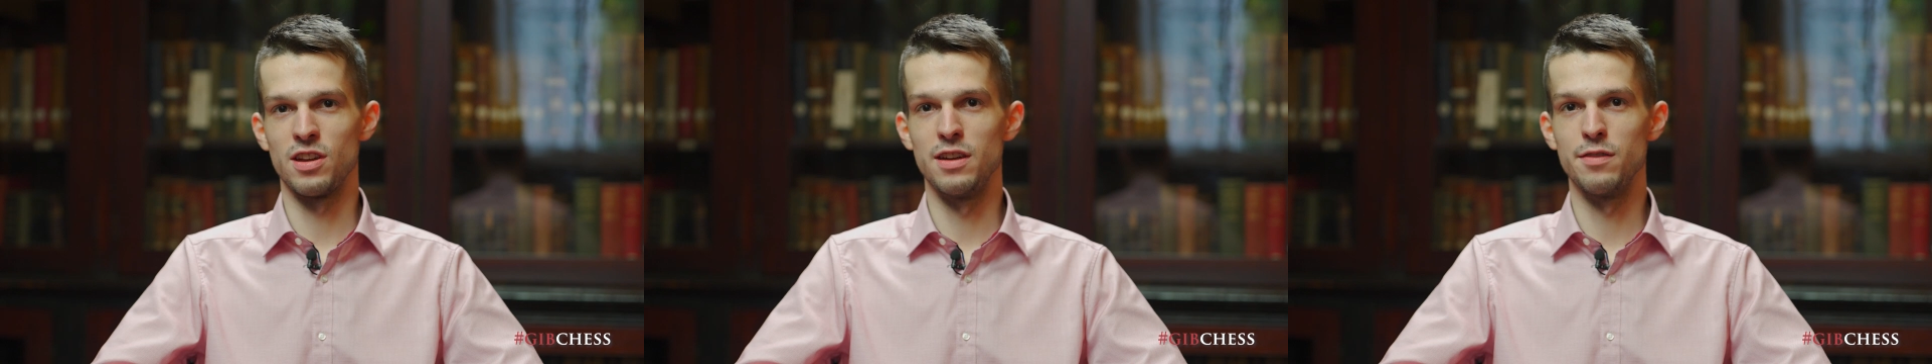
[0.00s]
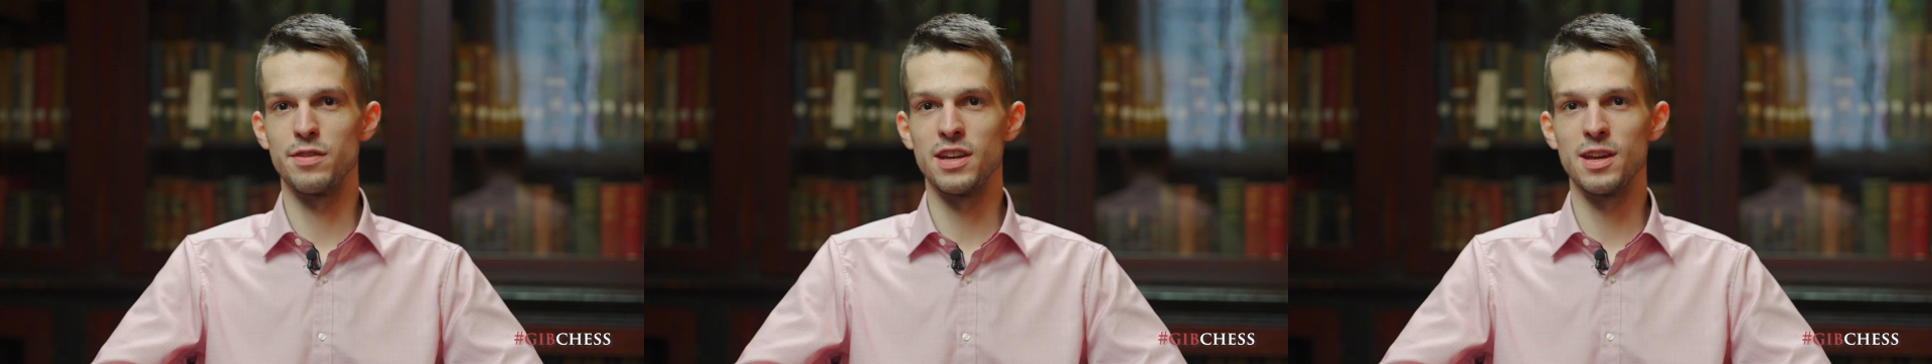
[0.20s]

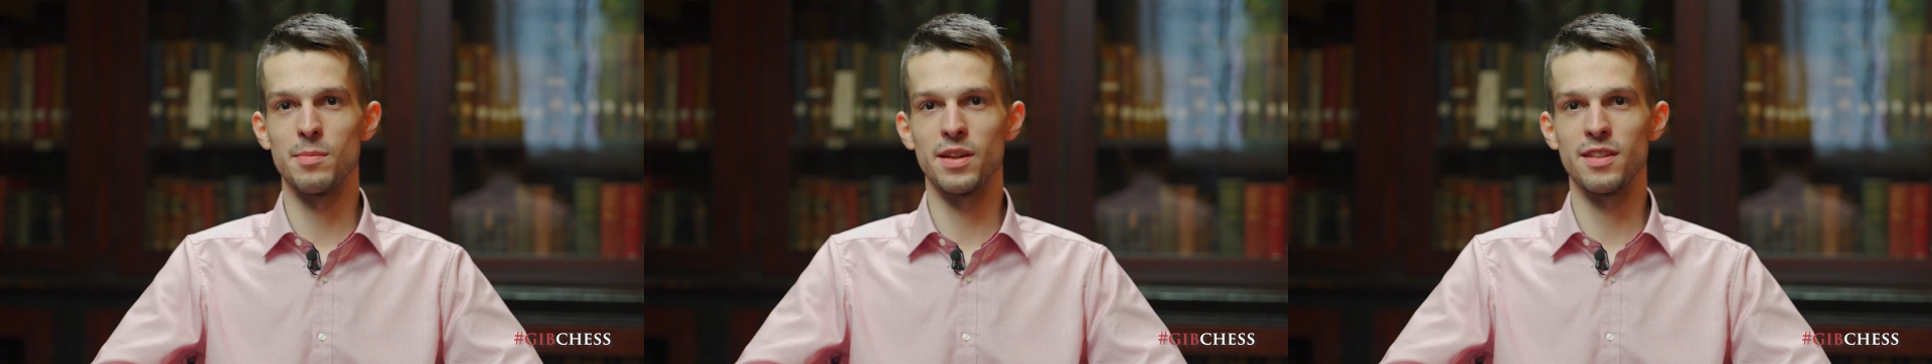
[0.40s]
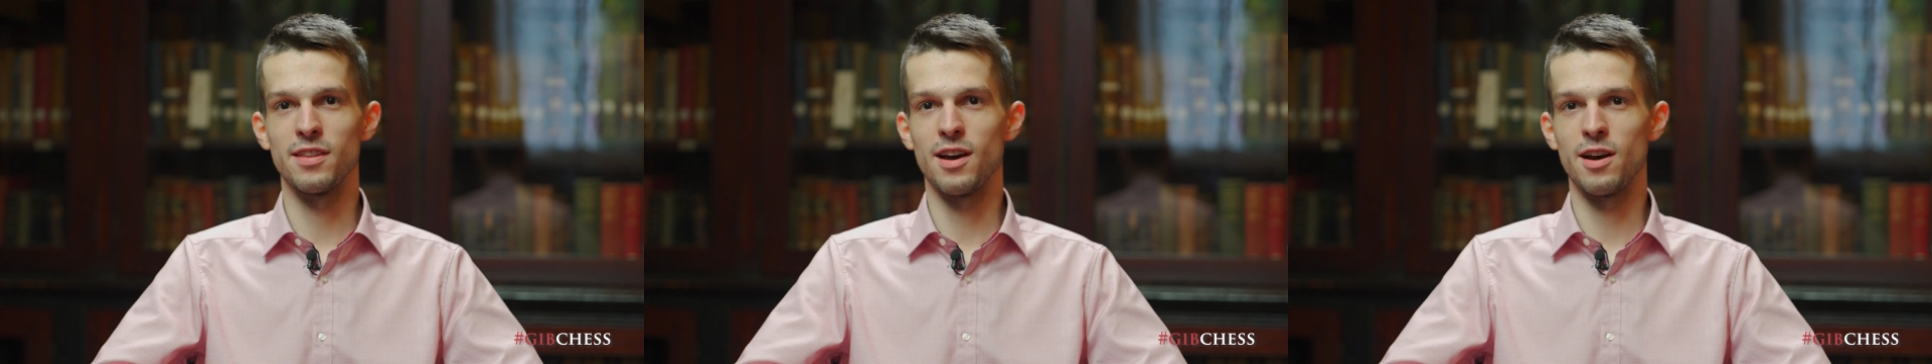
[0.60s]
evening,
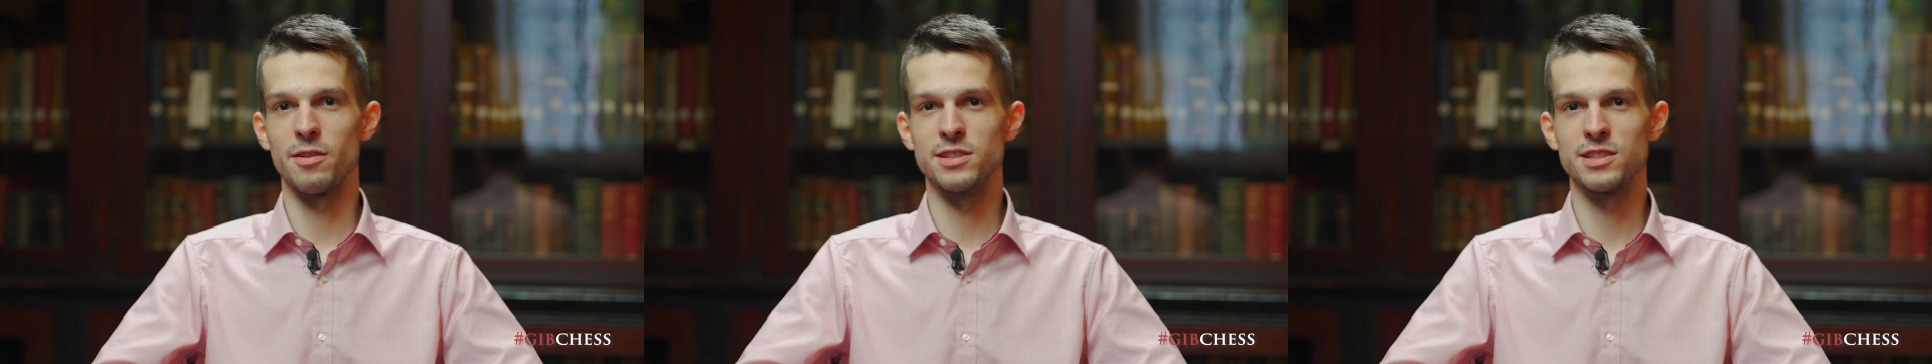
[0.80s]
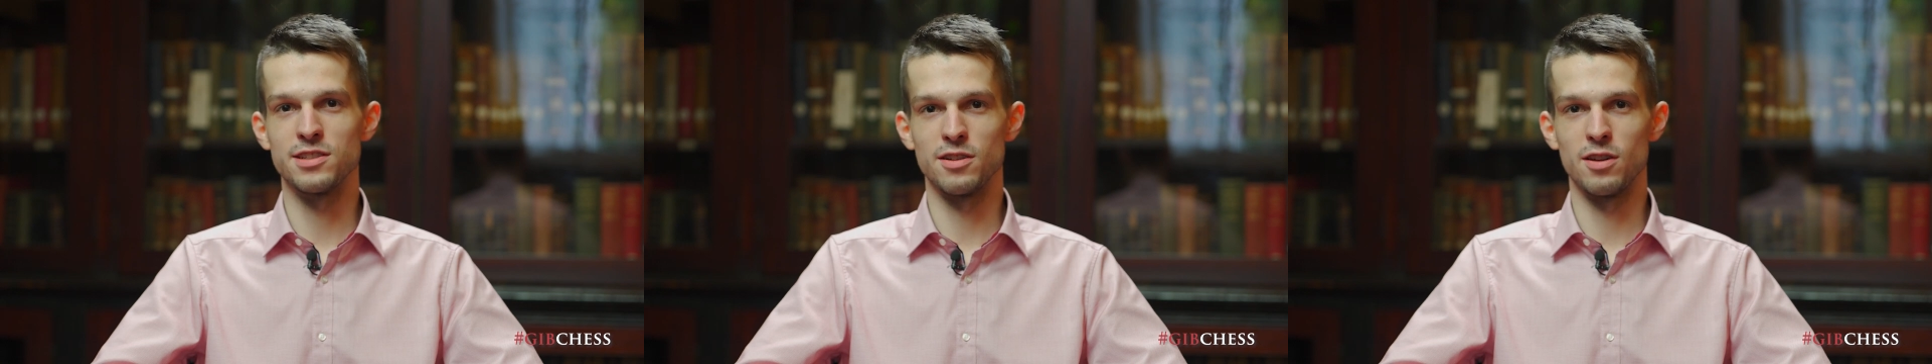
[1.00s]
but now
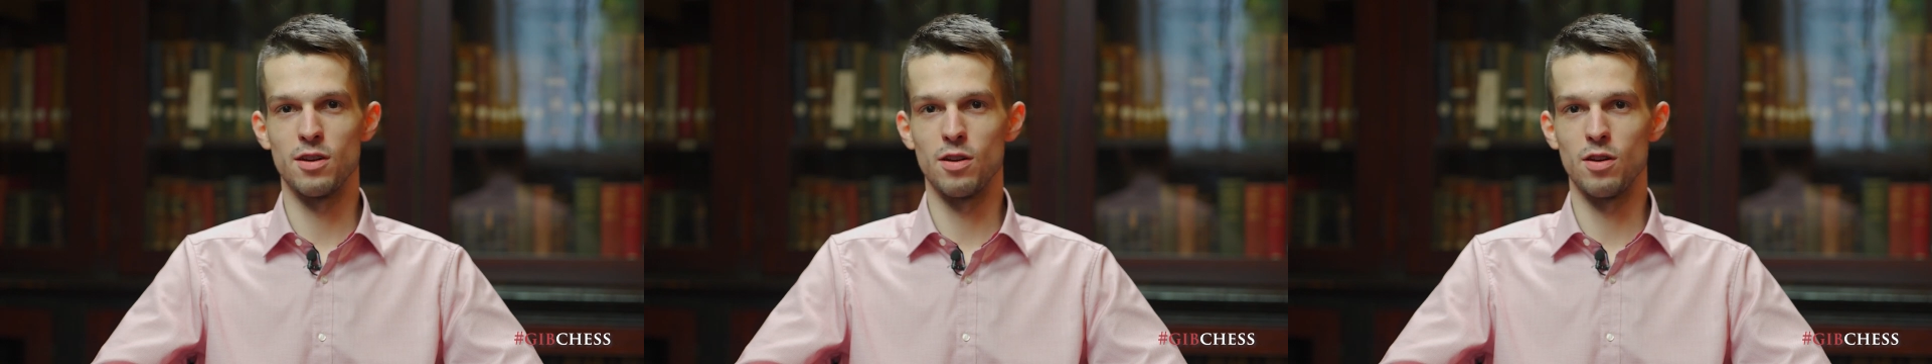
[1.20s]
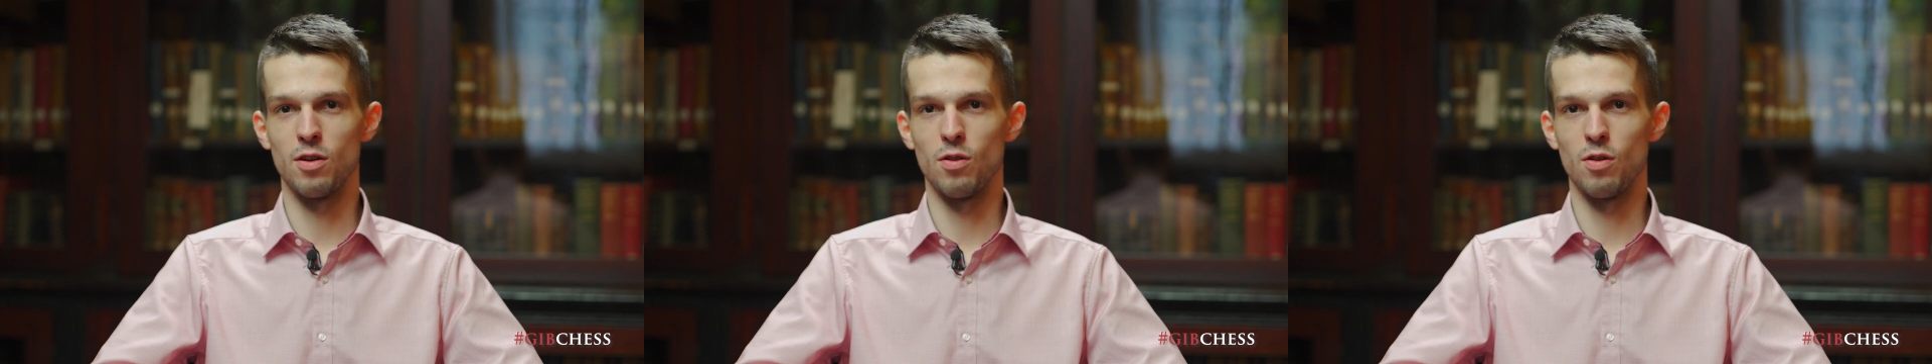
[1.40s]
it's
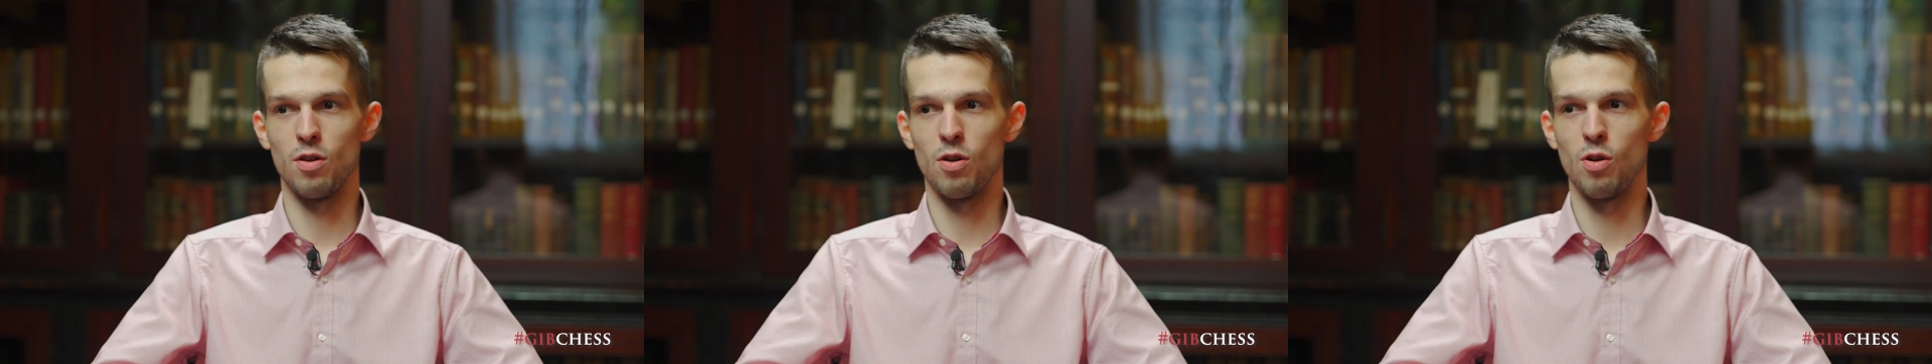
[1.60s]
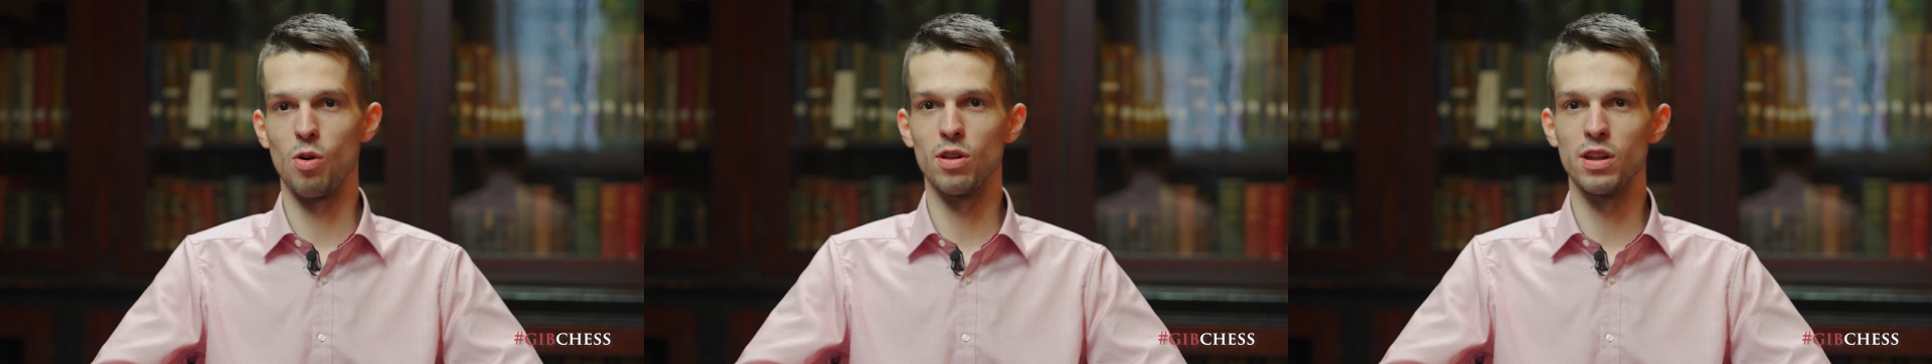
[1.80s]
a, a,
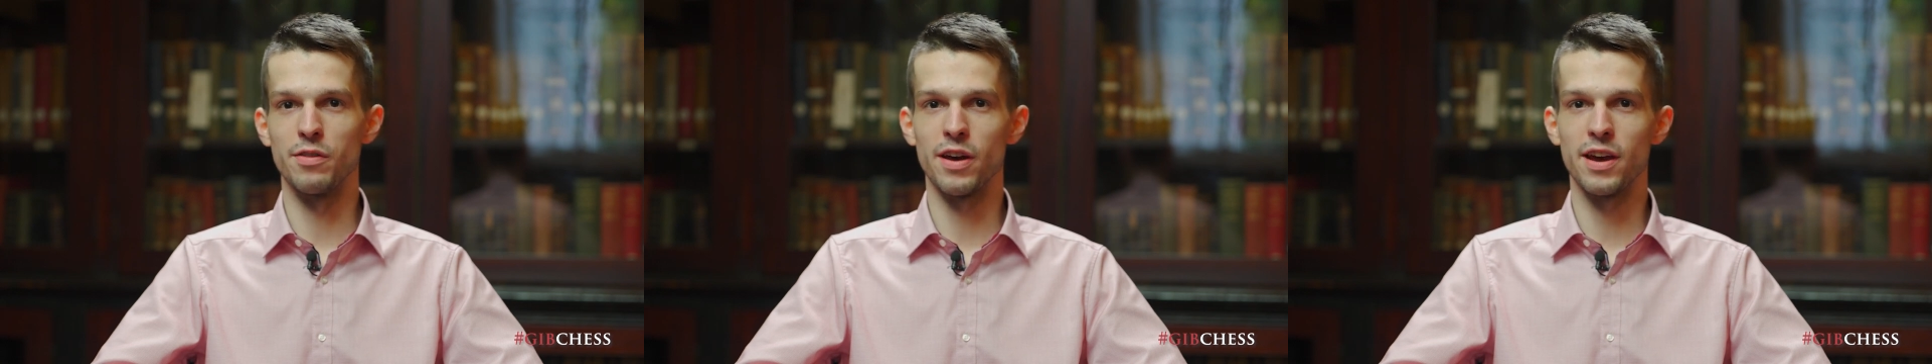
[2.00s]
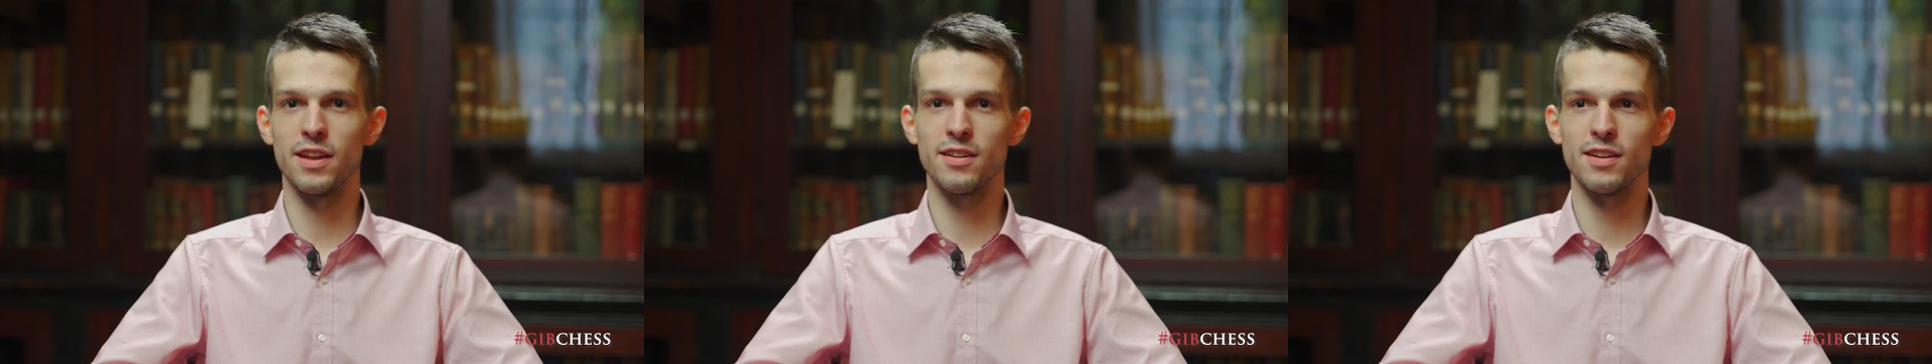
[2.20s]
whole
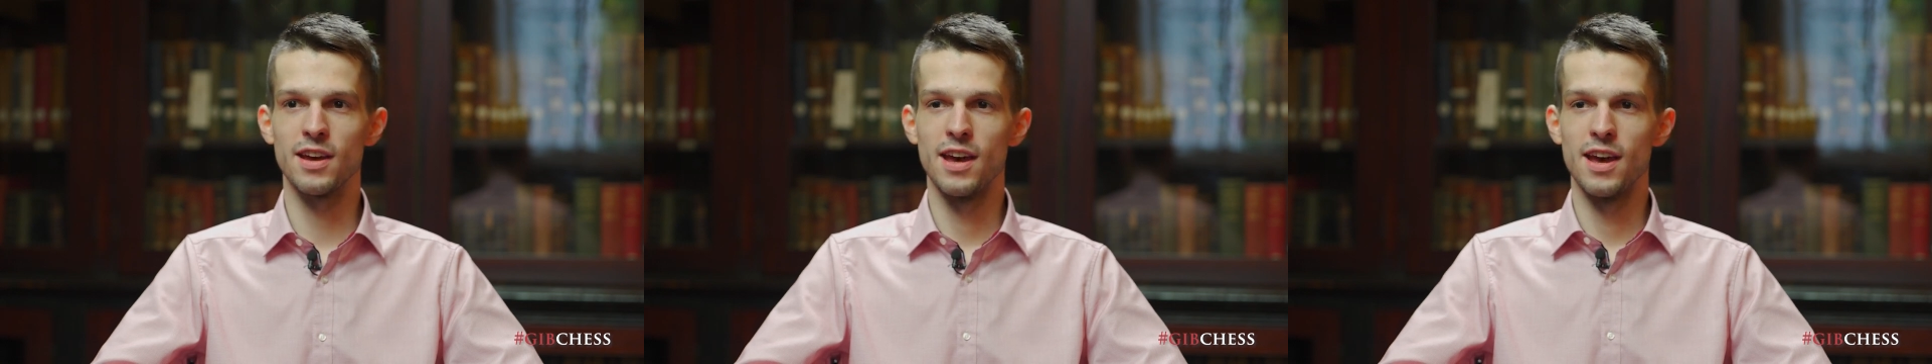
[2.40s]
event.